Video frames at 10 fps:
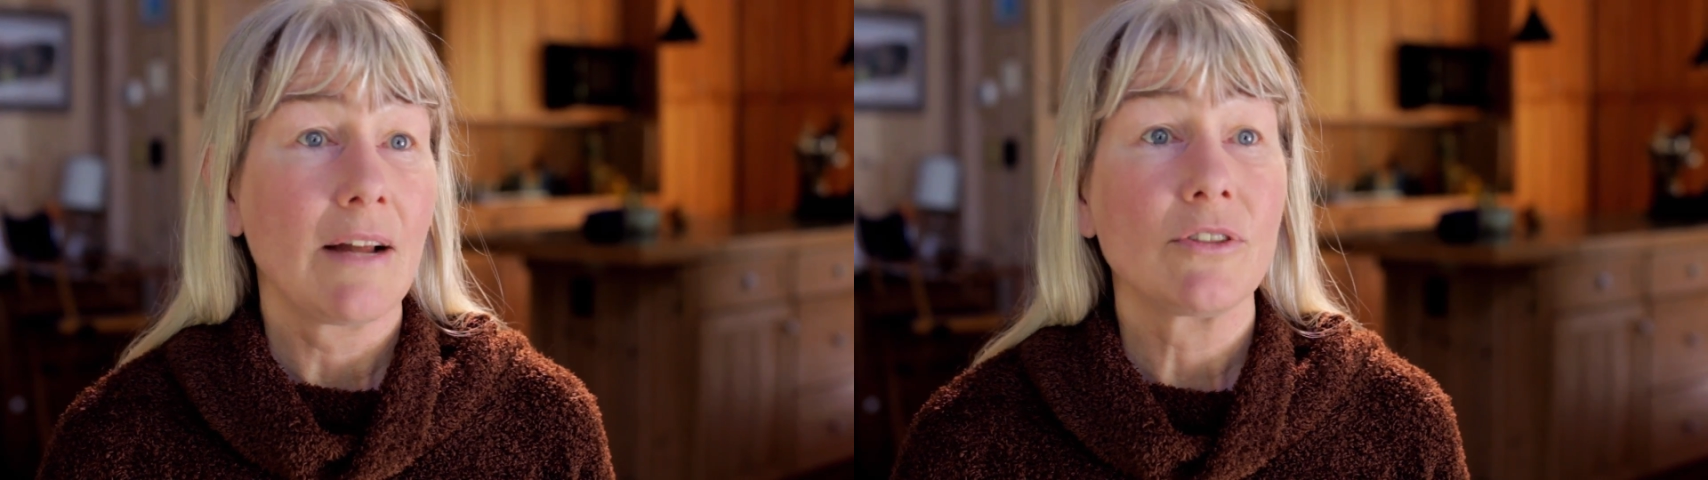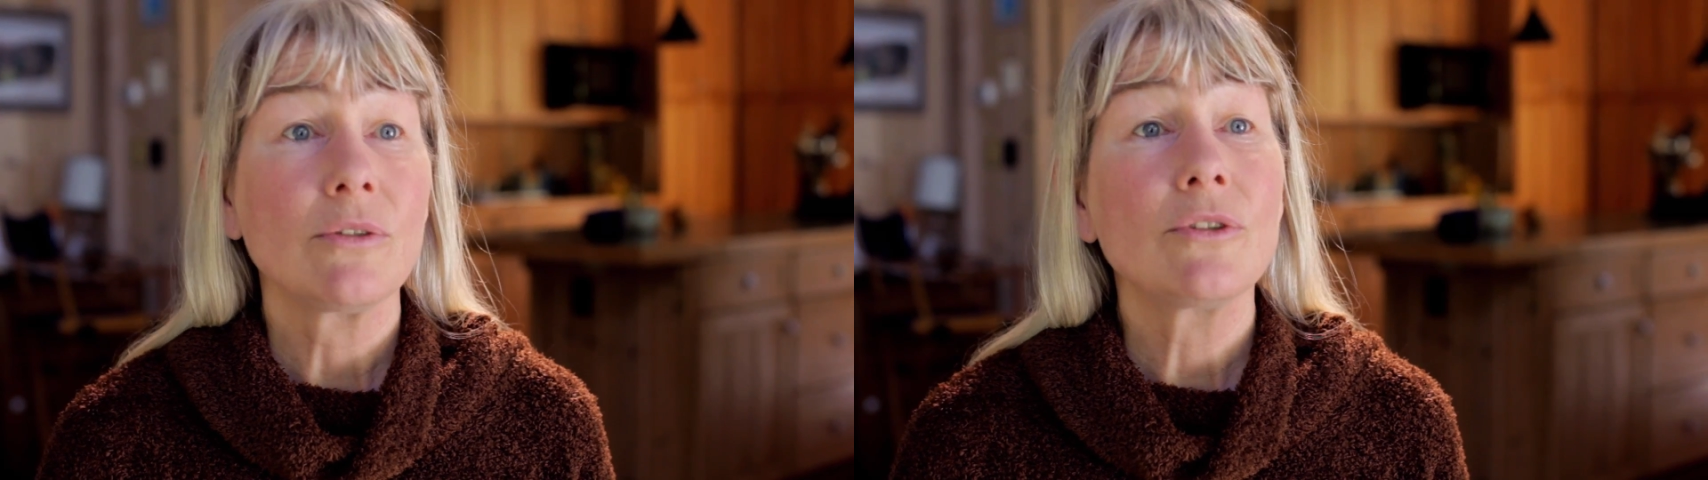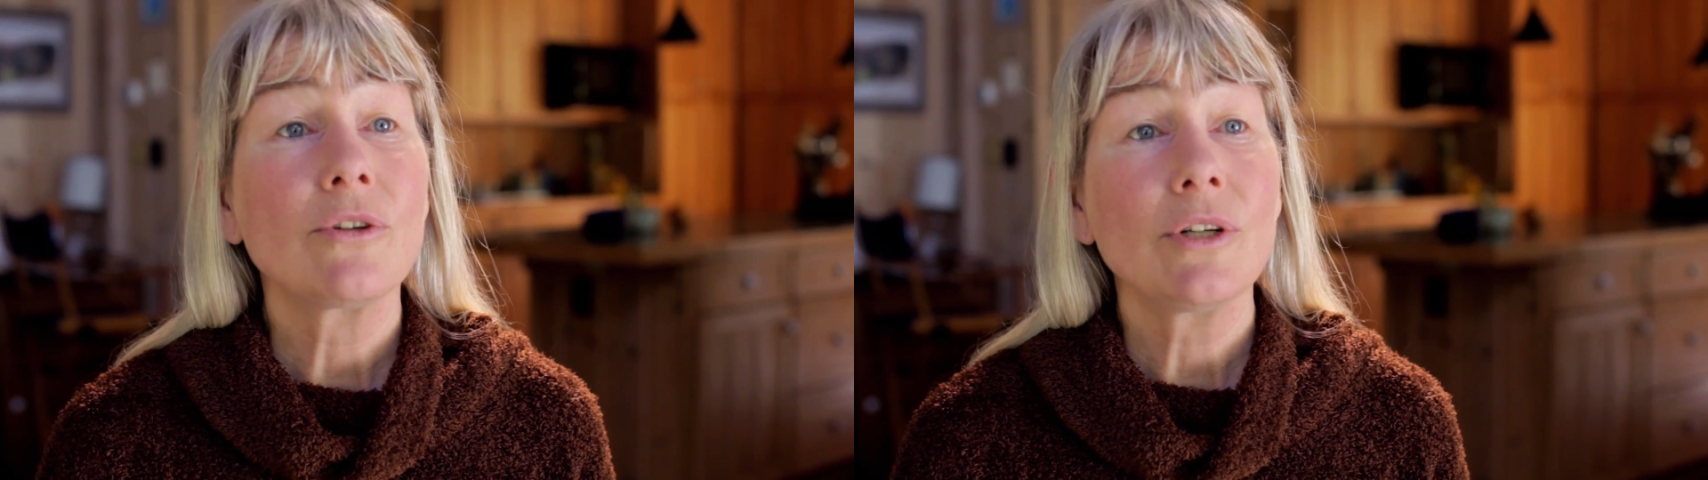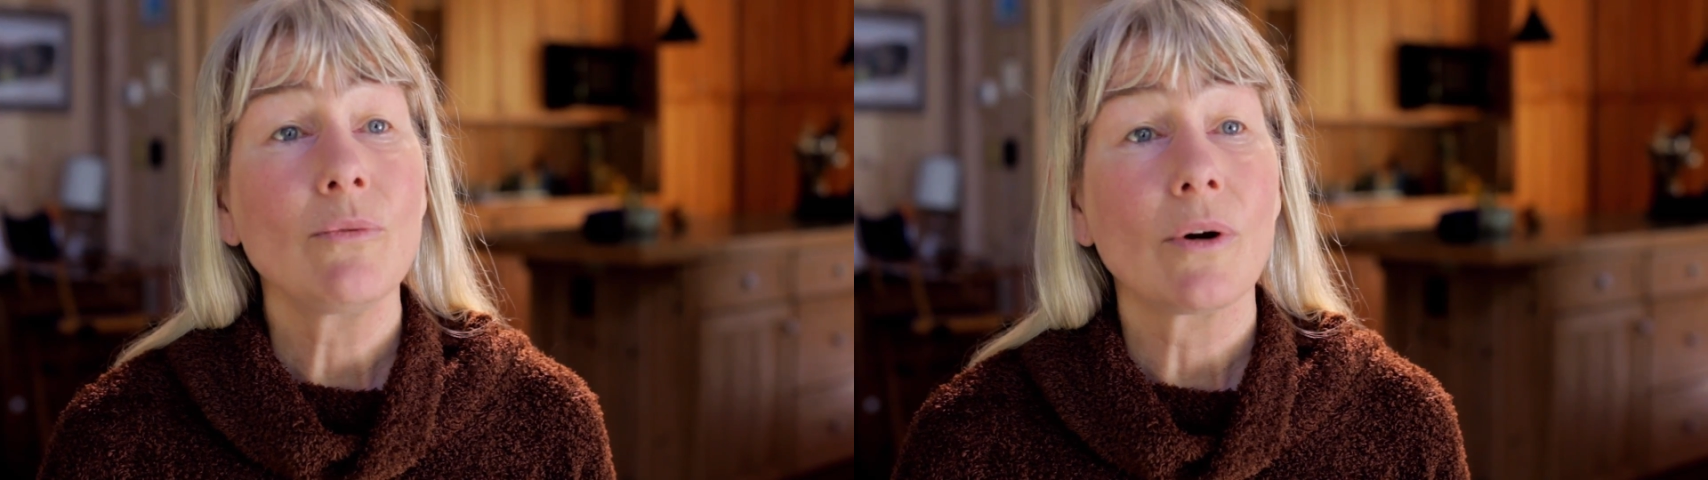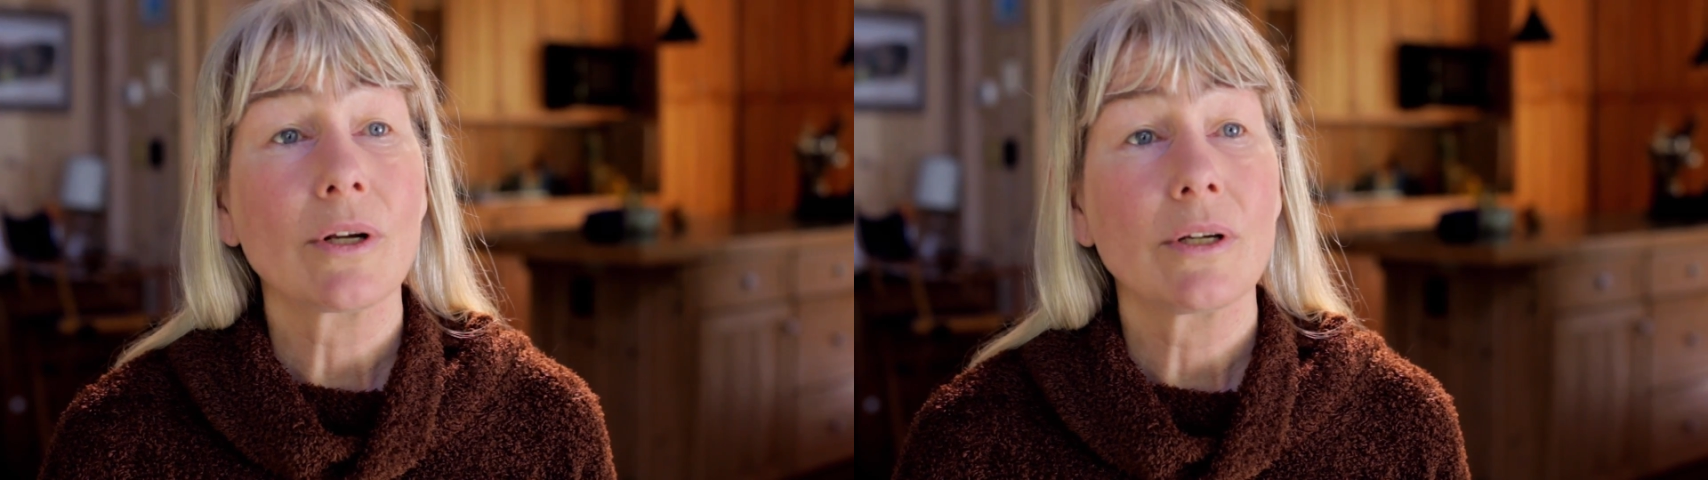have to do the dirty
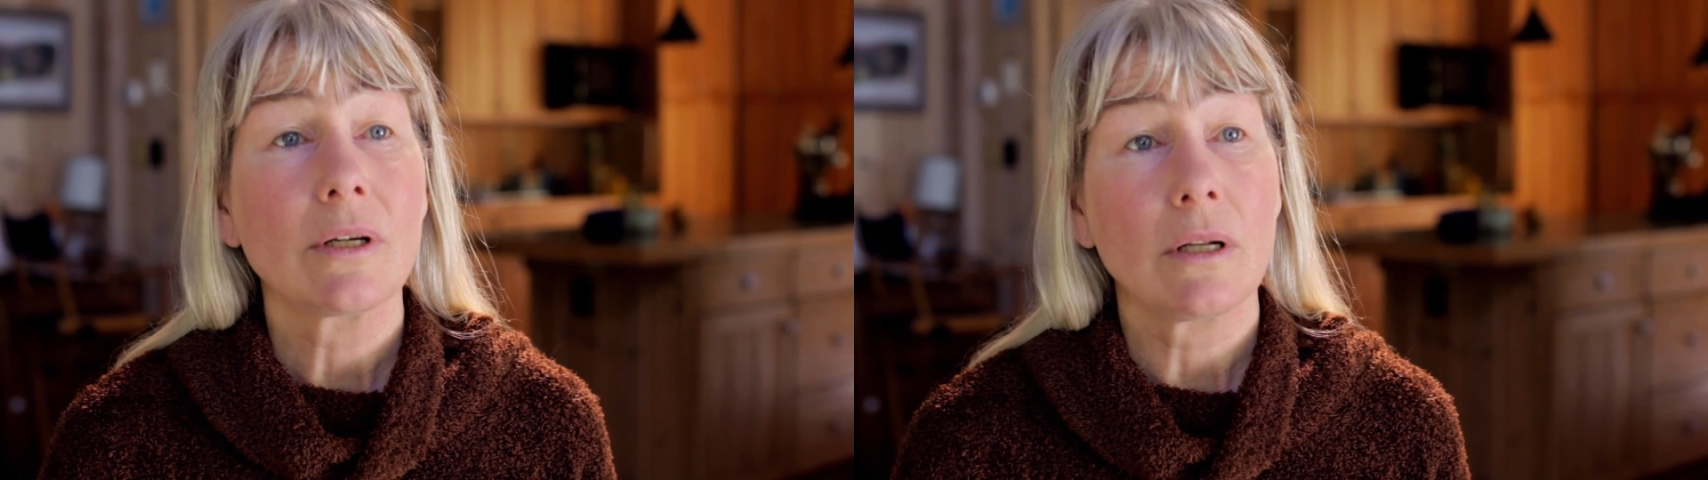work.